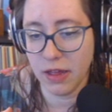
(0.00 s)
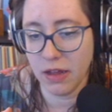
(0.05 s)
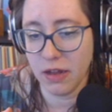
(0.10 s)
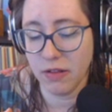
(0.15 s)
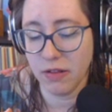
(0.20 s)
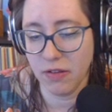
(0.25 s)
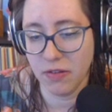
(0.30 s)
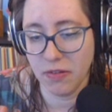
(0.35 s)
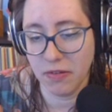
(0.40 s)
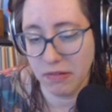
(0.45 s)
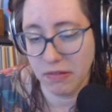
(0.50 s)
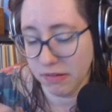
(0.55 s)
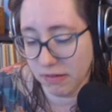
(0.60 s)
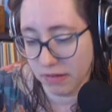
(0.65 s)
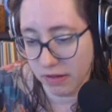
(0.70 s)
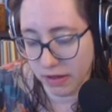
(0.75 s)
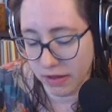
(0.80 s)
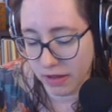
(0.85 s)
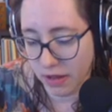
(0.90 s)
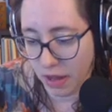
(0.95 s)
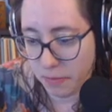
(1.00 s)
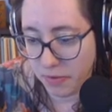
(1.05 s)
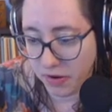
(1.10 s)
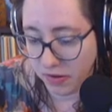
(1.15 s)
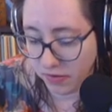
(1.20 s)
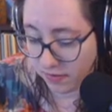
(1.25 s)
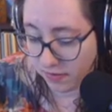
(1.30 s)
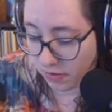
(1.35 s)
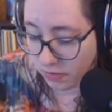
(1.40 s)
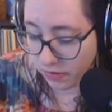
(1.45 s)
I'm going to
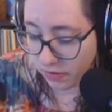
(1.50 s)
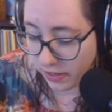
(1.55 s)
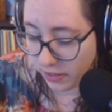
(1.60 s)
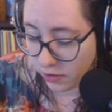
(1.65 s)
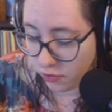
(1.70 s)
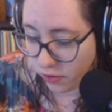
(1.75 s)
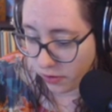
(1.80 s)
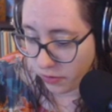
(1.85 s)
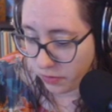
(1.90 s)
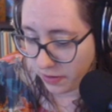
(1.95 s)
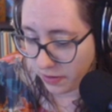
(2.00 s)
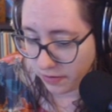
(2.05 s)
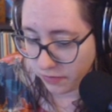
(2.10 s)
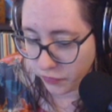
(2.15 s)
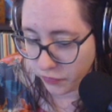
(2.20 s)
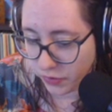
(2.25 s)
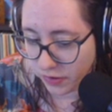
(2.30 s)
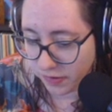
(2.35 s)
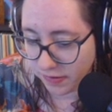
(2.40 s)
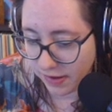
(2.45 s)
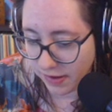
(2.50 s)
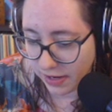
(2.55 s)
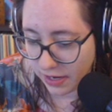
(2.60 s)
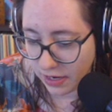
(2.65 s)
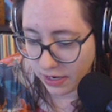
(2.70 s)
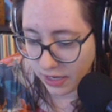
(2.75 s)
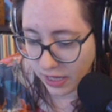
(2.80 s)
sound like Joe here for a second.